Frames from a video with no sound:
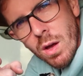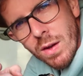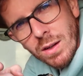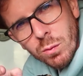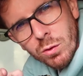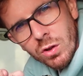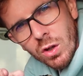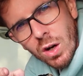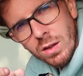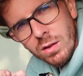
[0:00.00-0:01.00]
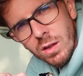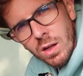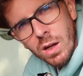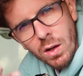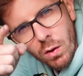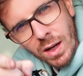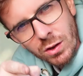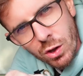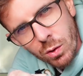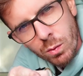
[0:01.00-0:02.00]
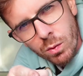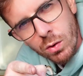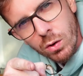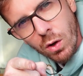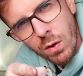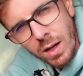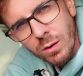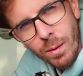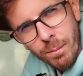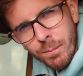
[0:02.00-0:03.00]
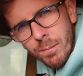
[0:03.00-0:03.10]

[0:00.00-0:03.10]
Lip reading: Thanks for watching, guys, and I'll catch you on the next one.